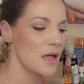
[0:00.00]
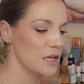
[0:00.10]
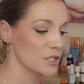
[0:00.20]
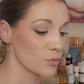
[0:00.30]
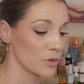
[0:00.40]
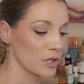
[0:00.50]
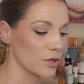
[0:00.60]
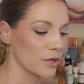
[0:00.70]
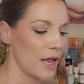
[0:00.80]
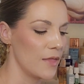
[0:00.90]
is really
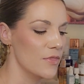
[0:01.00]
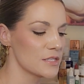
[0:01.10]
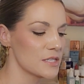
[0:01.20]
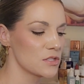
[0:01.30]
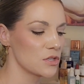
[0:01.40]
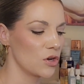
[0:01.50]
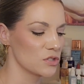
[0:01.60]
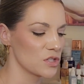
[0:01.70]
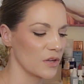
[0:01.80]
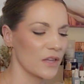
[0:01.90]
good. And this is, and
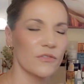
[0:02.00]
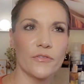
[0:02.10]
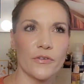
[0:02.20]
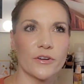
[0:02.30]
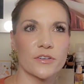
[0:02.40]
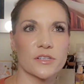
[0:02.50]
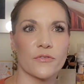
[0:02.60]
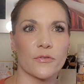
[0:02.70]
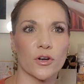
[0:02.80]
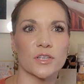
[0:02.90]
also even
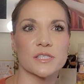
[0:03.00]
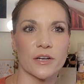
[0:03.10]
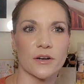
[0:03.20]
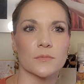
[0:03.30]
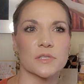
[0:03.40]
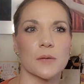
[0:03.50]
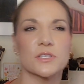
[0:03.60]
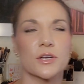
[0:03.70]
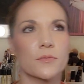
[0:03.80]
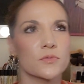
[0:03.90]
for a serum, some
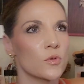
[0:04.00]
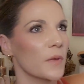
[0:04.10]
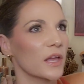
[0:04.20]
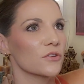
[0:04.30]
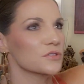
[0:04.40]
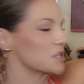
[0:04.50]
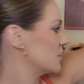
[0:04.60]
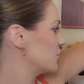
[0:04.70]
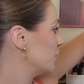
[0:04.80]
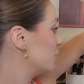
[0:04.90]
serums will make your
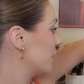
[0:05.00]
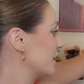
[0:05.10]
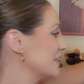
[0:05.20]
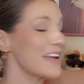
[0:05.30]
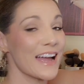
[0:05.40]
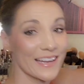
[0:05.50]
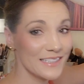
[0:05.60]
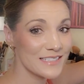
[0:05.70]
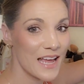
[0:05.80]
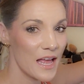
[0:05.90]
skin feel very
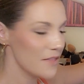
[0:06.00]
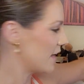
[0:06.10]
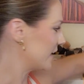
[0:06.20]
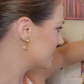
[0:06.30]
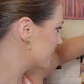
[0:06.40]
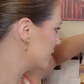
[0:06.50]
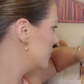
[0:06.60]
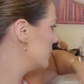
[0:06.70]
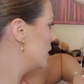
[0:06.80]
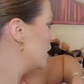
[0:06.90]
tight. That
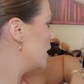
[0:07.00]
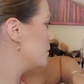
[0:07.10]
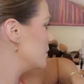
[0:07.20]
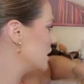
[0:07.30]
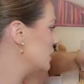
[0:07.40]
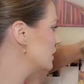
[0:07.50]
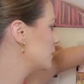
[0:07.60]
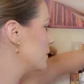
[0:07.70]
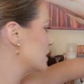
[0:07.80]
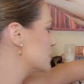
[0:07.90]
serum immediately
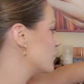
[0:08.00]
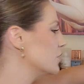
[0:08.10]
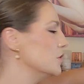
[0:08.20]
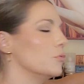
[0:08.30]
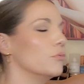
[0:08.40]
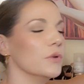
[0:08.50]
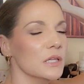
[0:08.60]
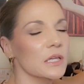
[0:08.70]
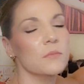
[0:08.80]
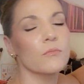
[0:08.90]
makes it feel
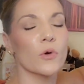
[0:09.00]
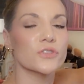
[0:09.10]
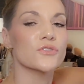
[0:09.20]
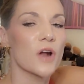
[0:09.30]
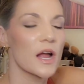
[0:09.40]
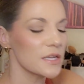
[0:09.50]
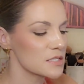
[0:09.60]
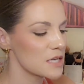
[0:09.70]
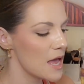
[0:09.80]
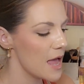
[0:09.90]
really
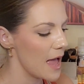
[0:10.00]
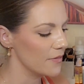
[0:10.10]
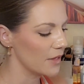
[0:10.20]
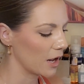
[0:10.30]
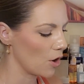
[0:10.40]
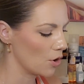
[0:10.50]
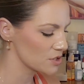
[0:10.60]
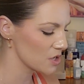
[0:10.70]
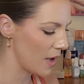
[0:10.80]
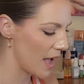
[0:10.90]
moisturized. And then I
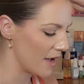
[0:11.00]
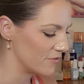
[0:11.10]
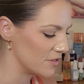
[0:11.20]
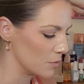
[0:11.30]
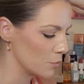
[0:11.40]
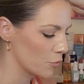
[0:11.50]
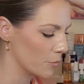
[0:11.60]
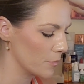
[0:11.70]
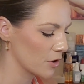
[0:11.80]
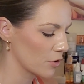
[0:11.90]
also have the
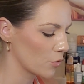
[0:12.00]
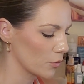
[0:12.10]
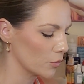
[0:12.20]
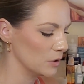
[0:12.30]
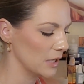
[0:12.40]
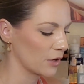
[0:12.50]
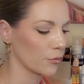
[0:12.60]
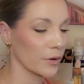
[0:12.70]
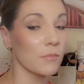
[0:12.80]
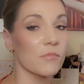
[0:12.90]
Premier Cru La
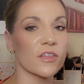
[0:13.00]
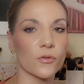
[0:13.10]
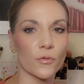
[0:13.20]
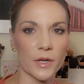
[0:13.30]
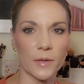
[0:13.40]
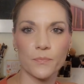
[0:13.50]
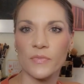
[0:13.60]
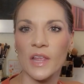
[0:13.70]
Creme the Cream,